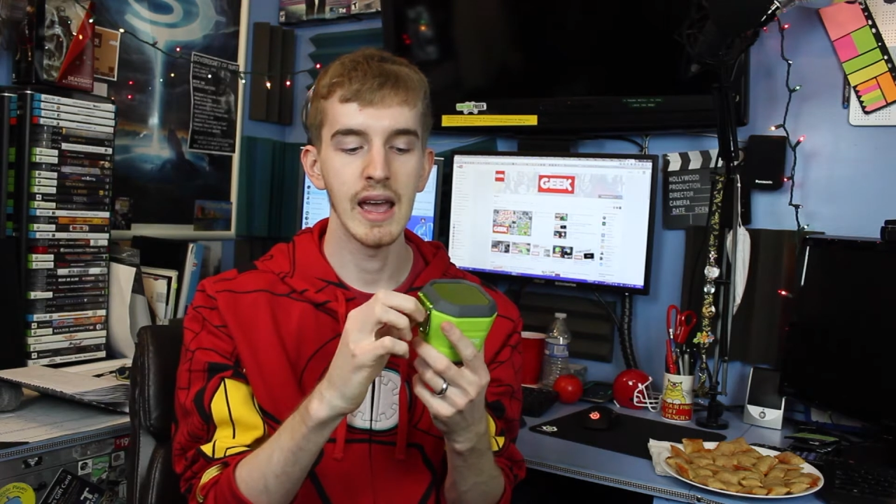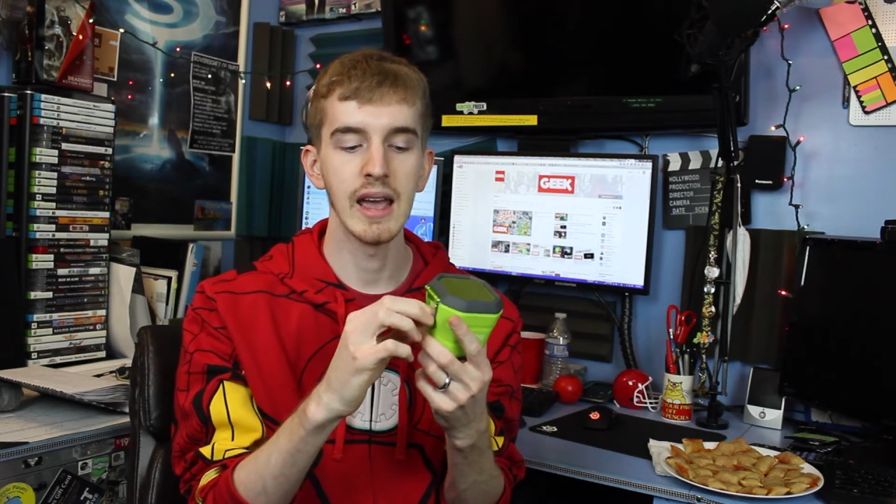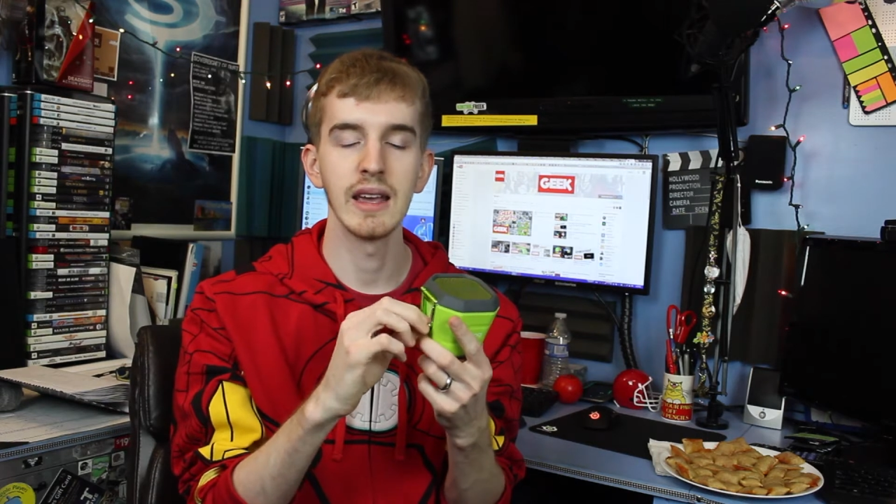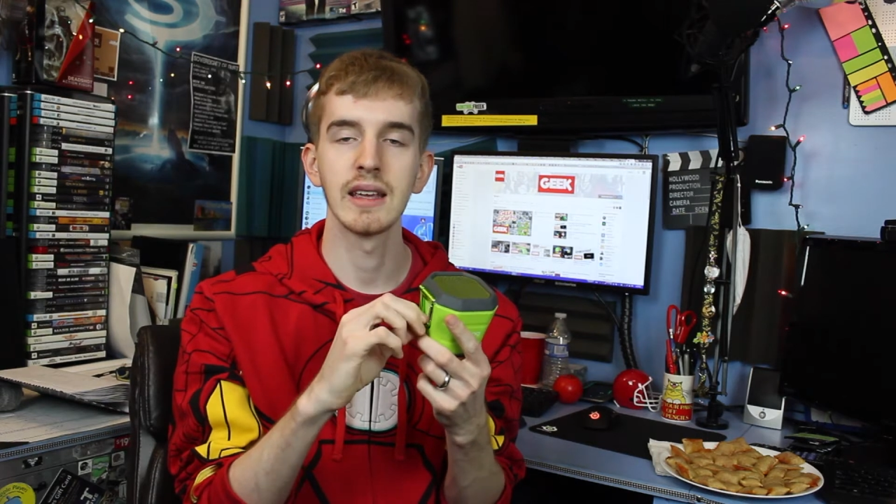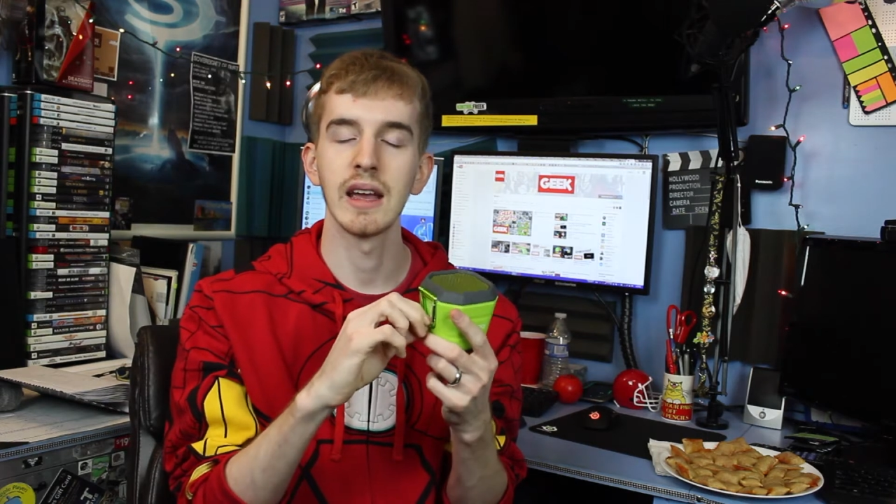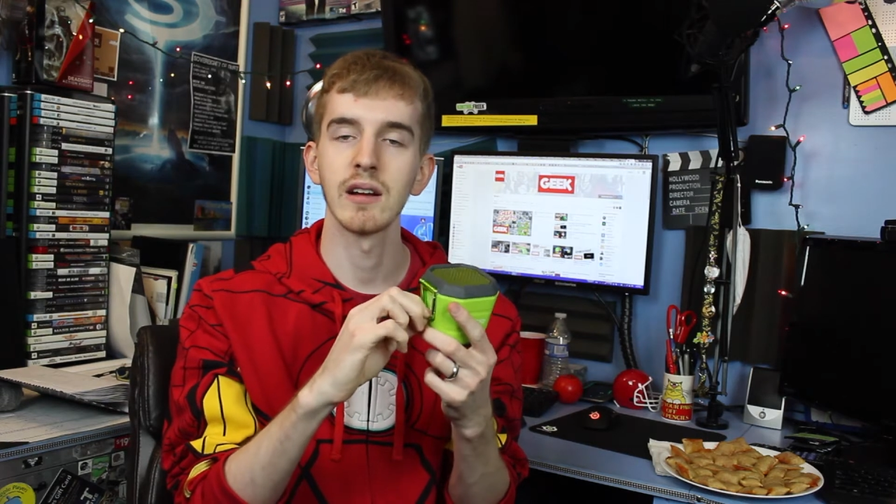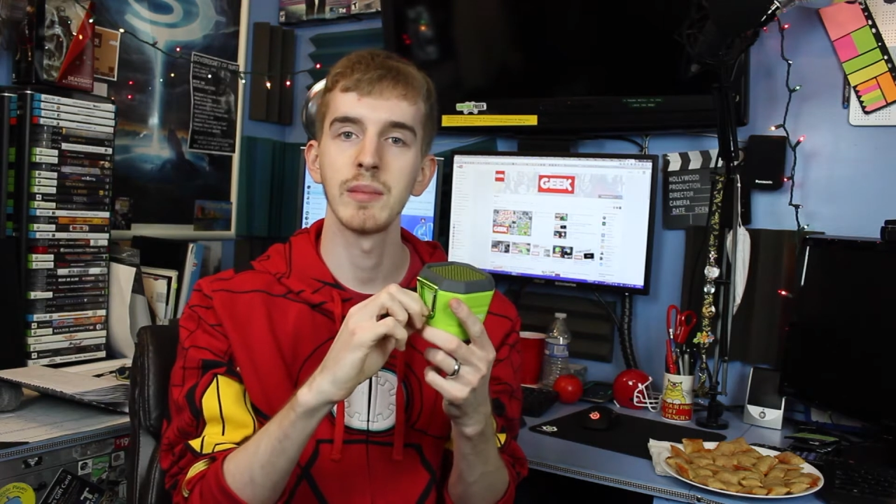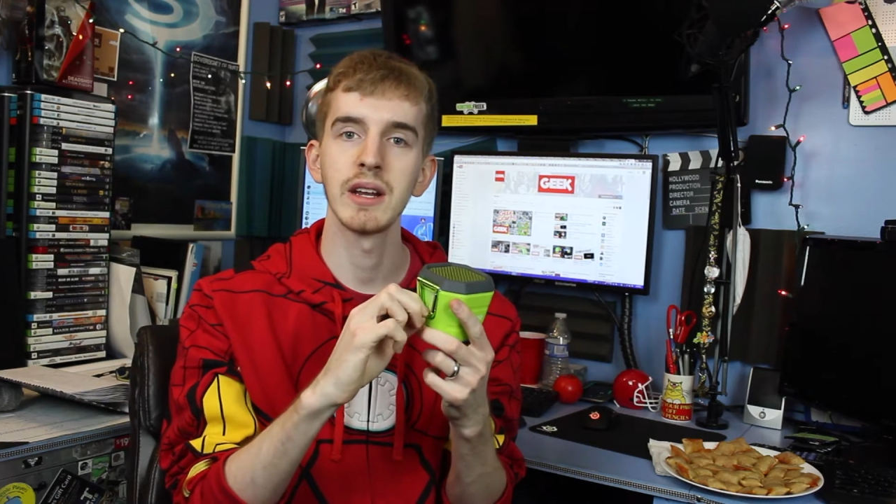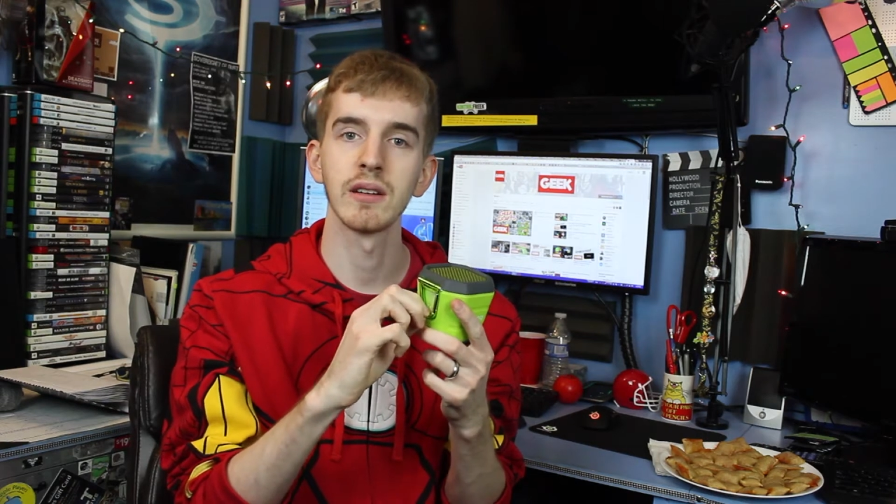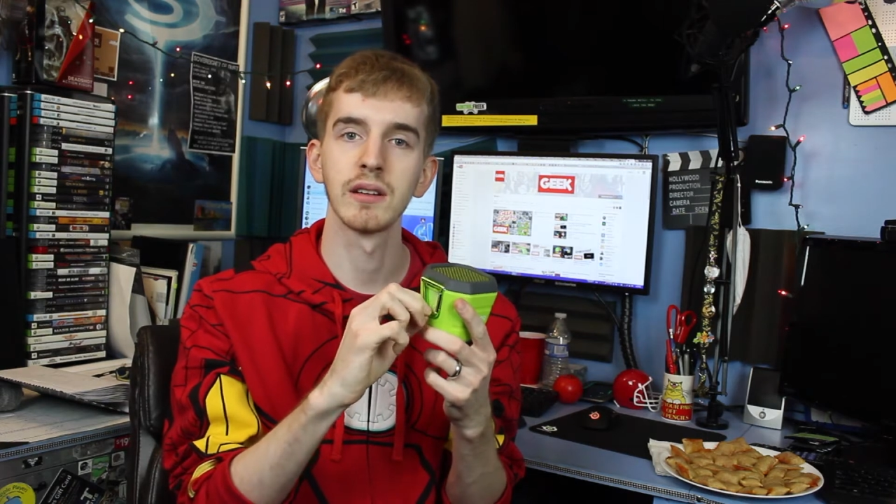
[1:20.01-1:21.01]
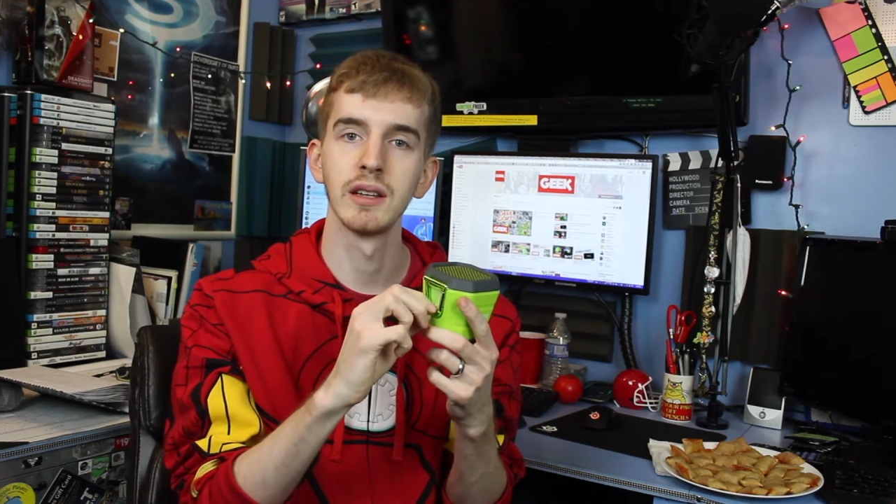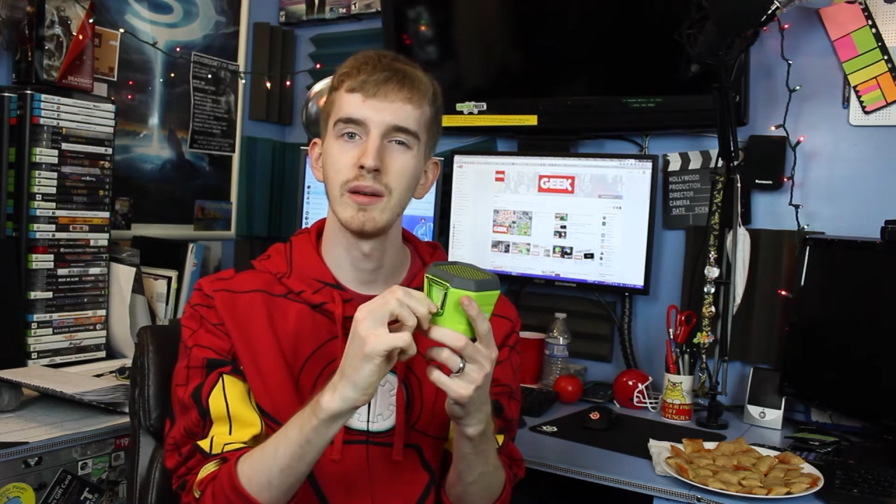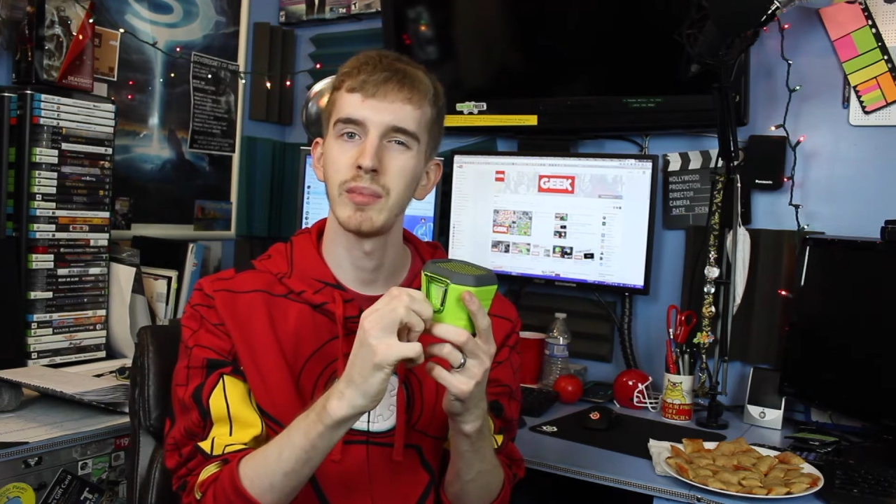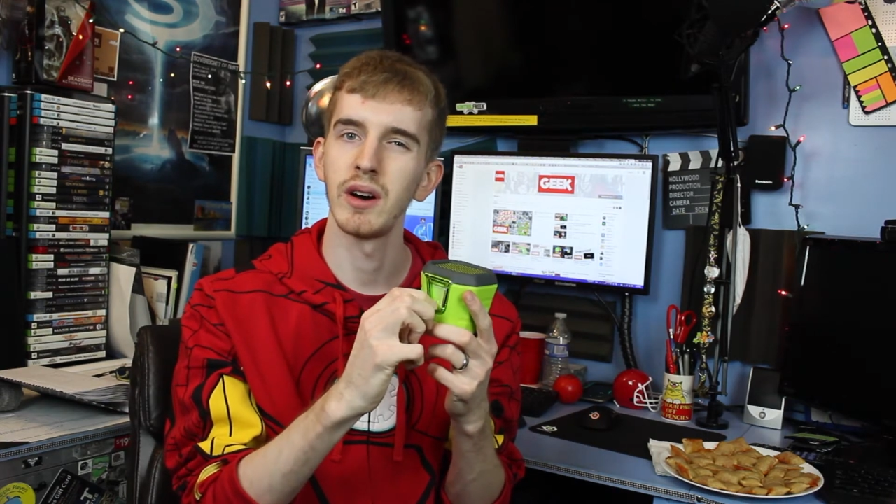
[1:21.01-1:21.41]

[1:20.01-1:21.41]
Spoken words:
a carabiner clip,